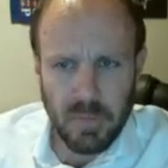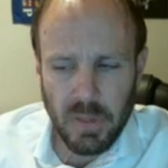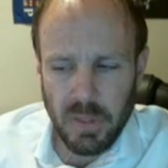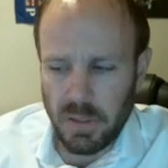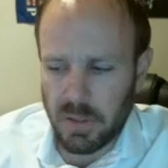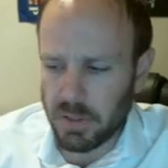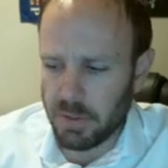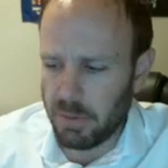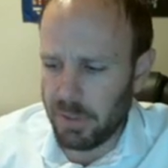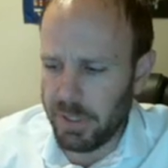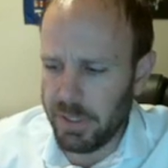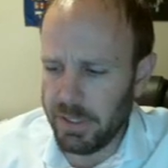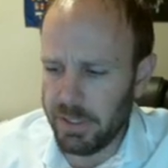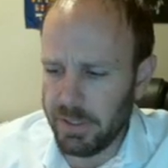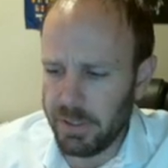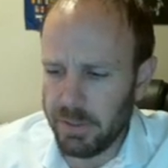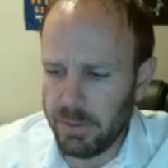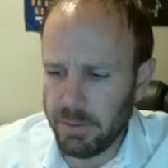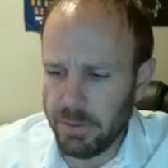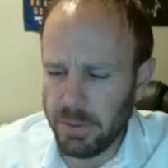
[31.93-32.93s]
So
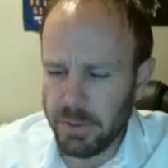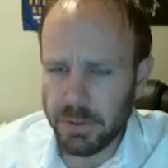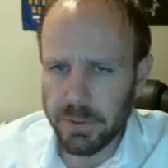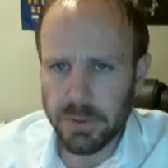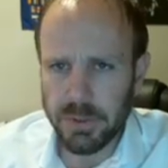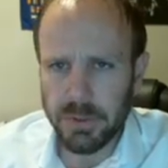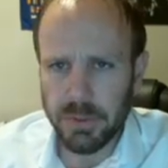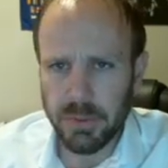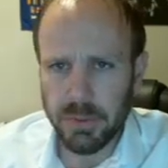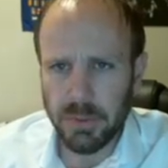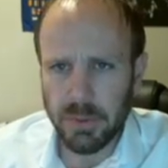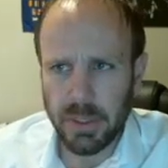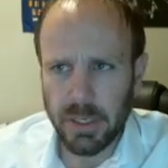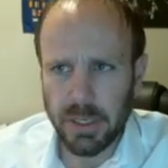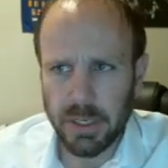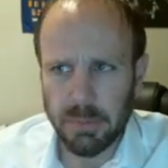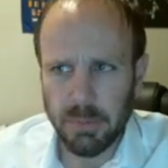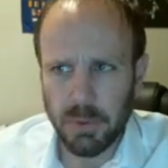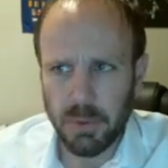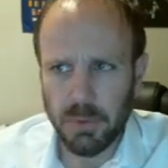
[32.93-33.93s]
how do
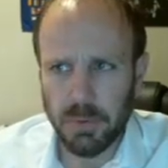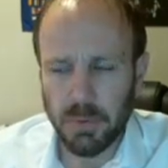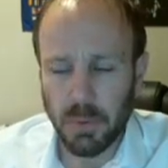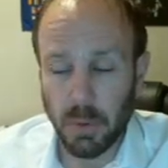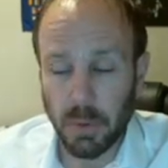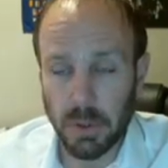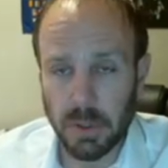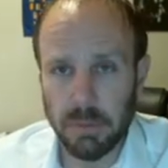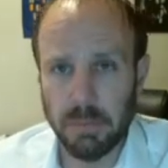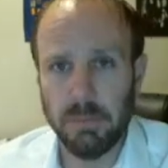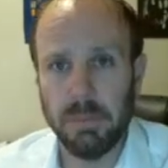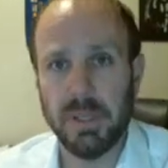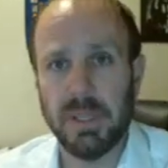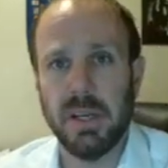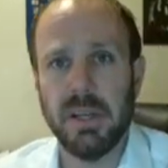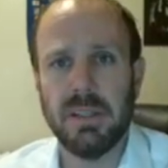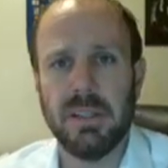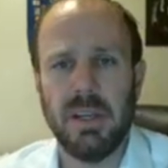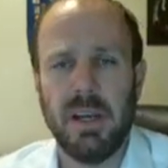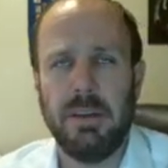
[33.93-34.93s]
I move forward?
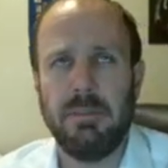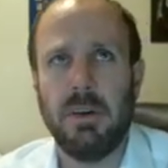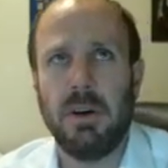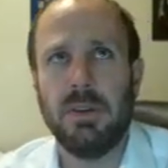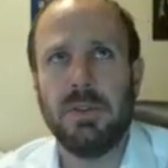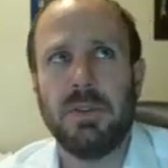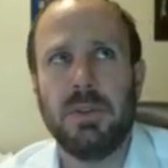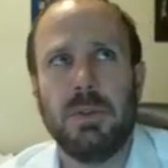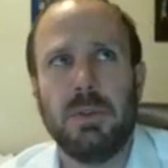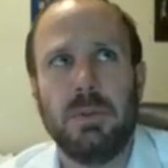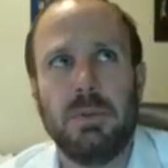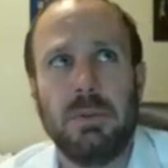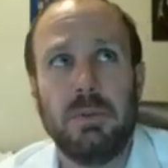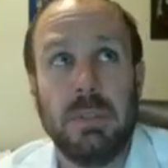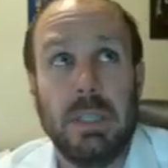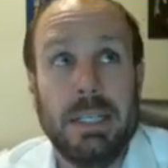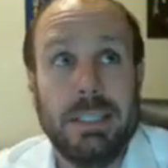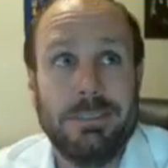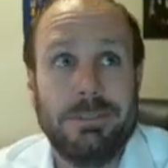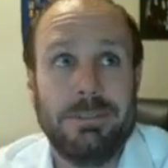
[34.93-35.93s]
Because
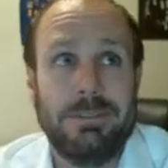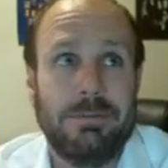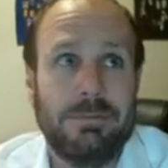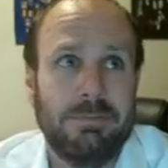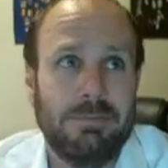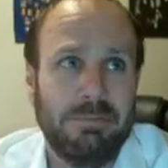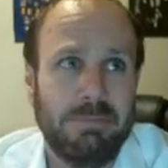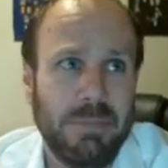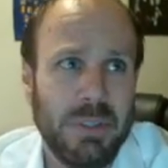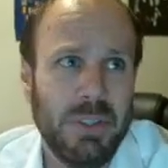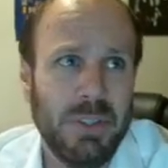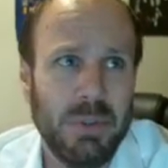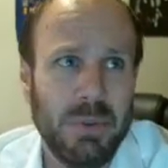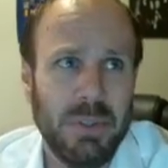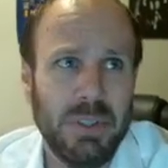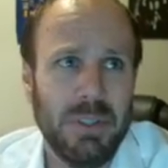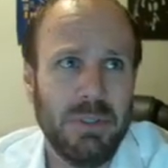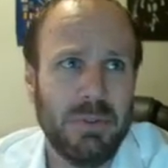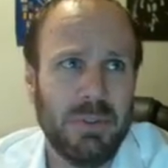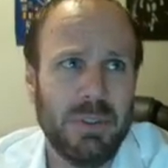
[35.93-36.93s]
I've been doing
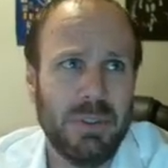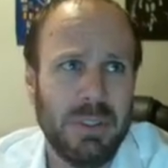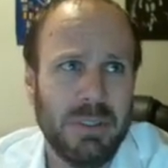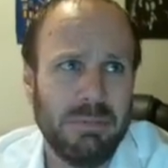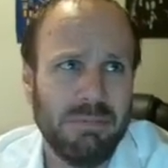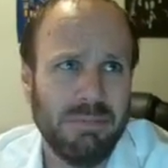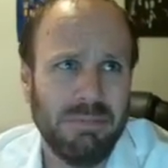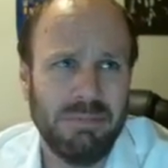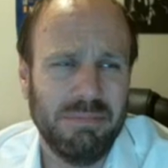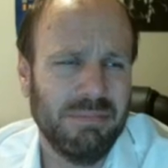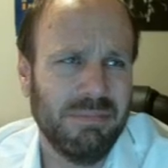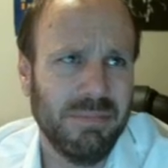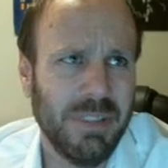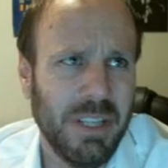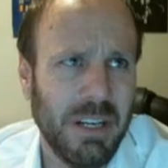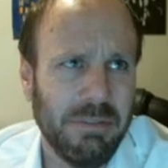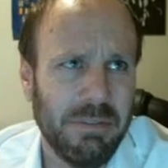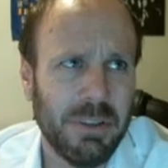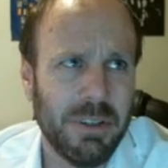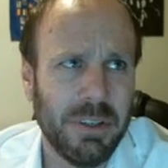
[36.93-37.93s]
this for
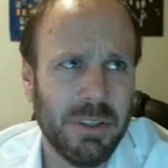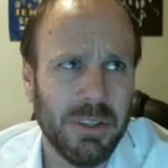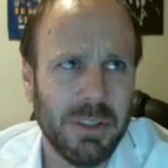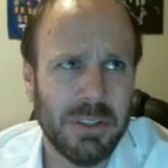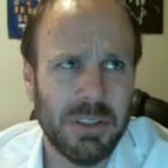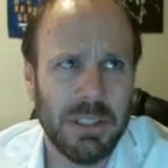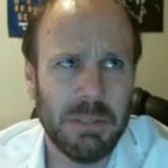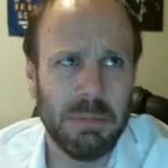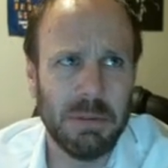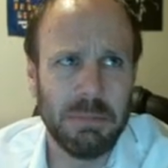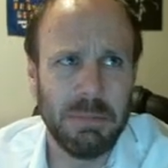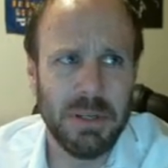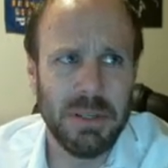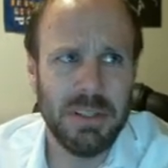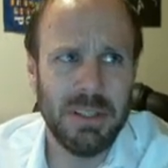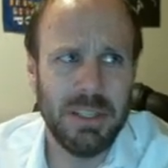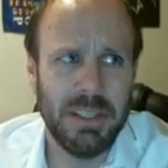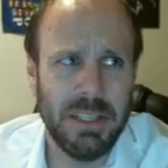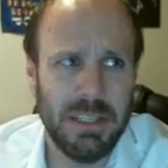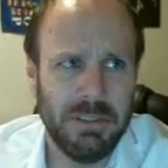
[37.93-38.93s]
not very long, a couple of
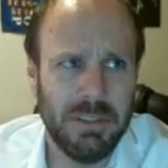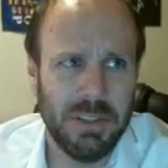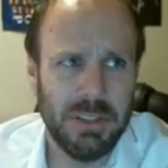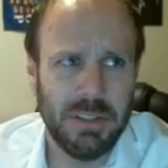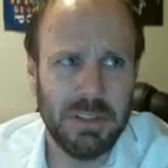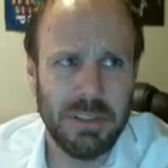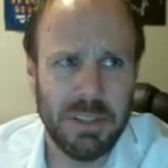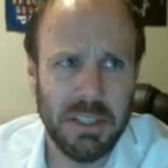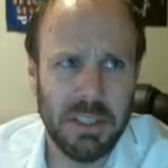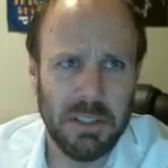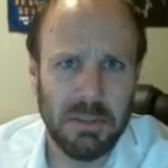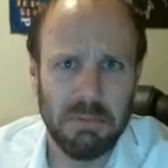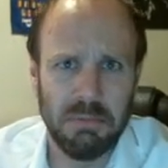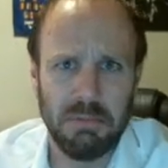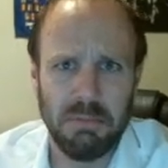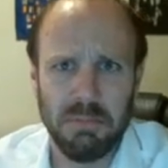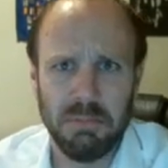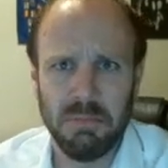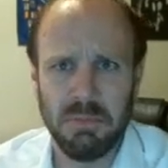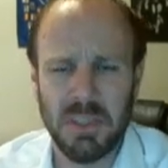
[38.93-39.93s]
months, and I just kind of
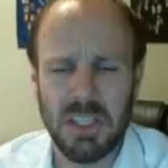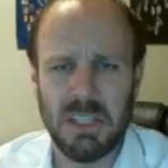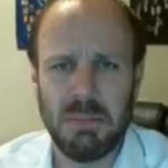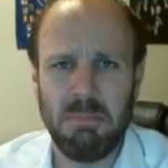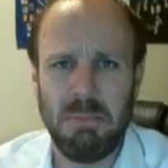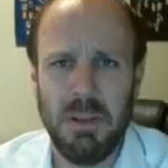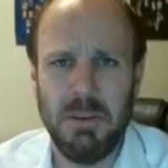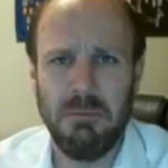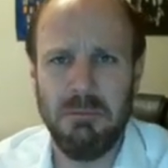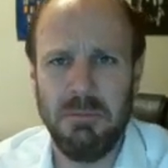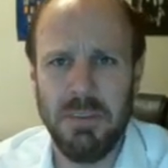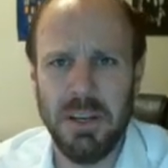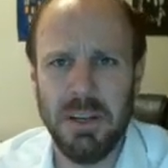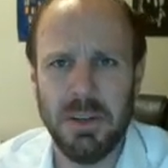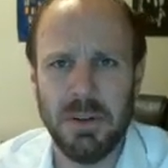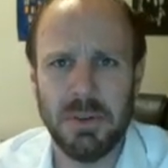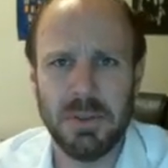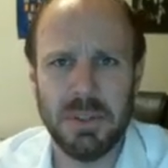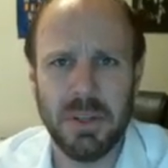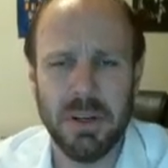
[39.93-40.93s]
spit
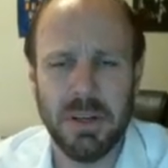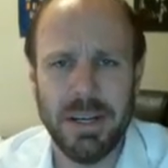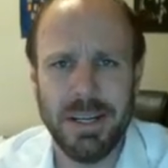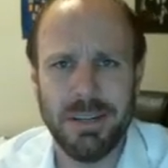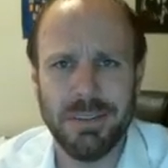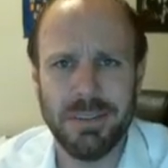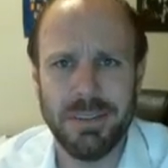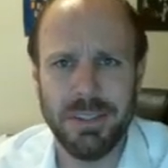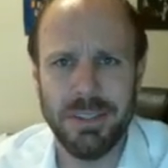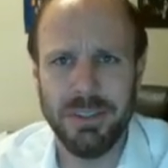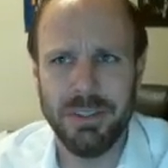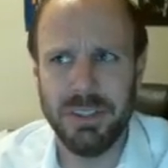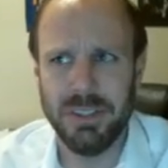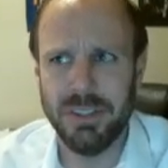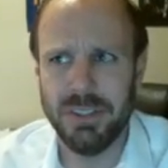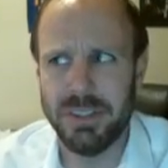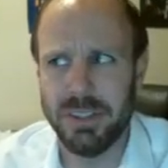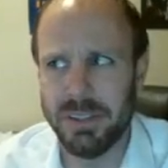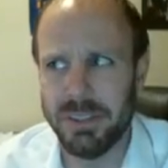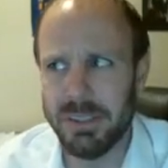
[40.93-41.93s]
videos on out there
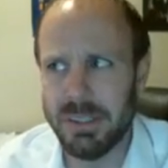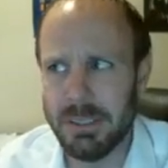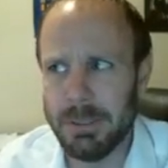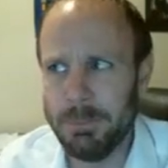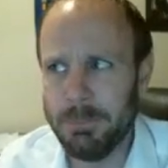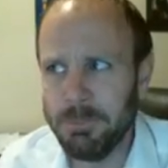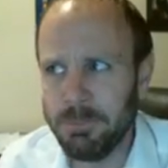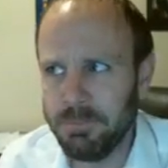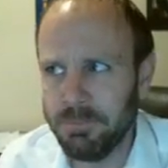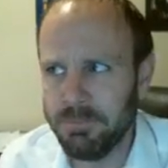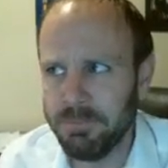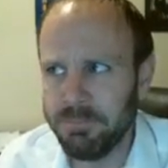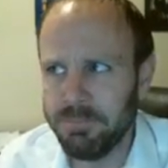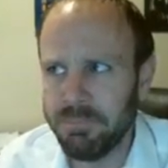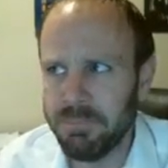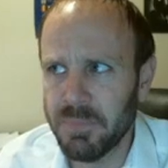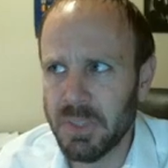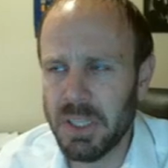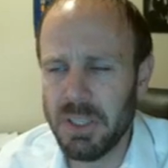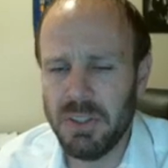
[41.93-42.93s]
just to
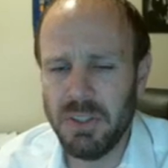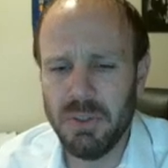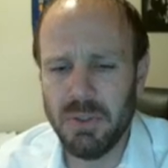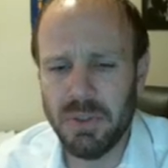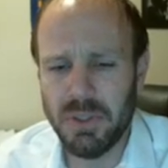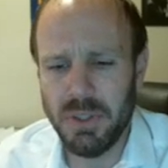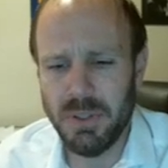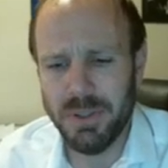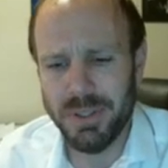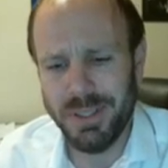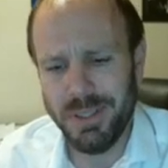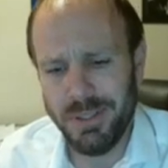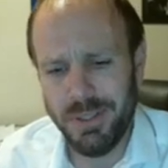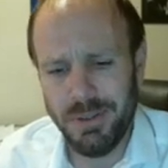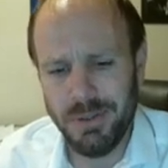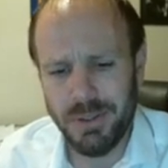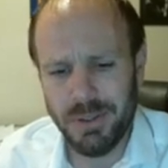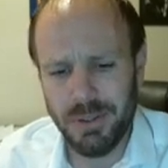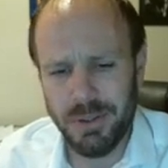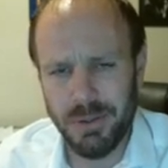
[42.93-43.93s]
get used to it, get
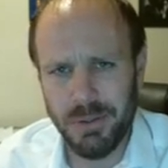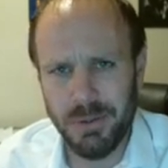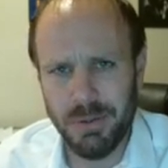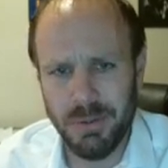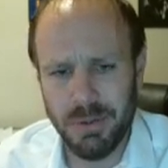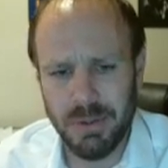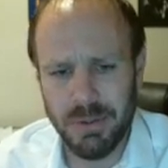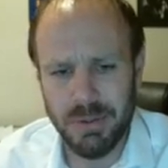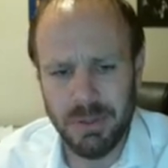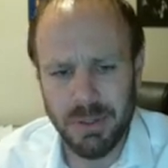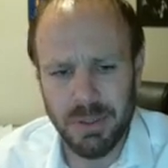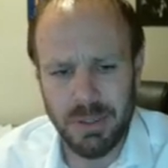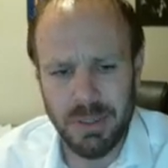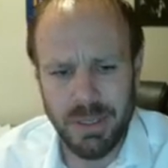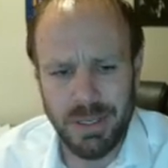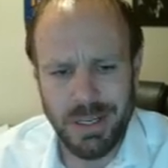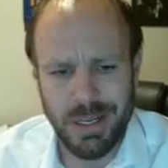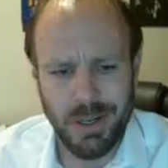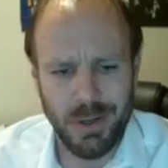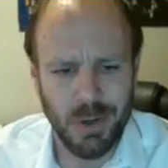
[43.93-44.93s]
used to
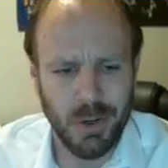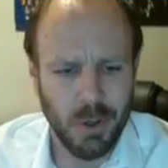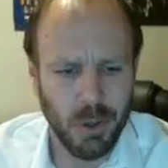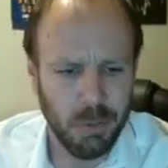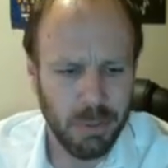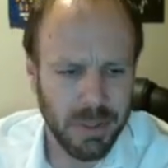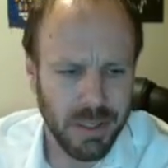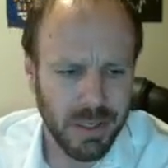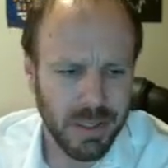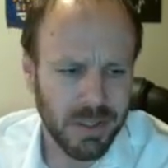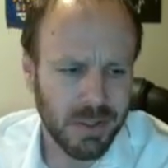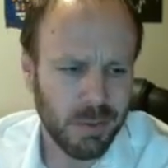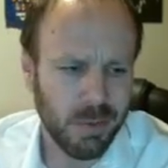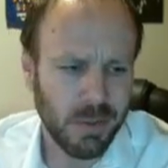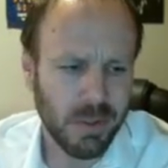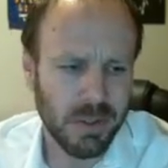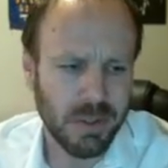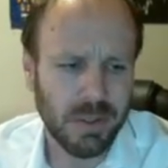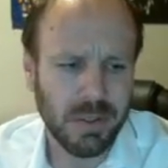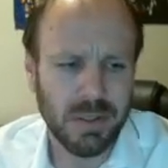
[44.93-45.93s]
how OBS
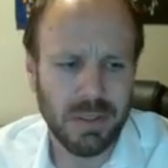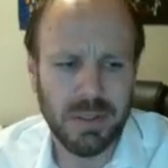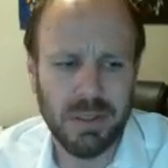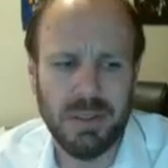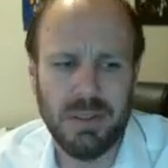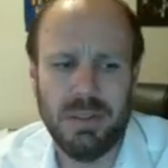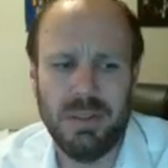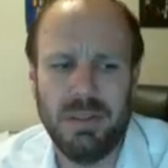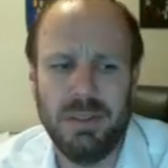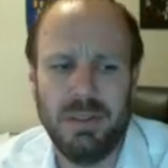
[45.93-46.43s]
works,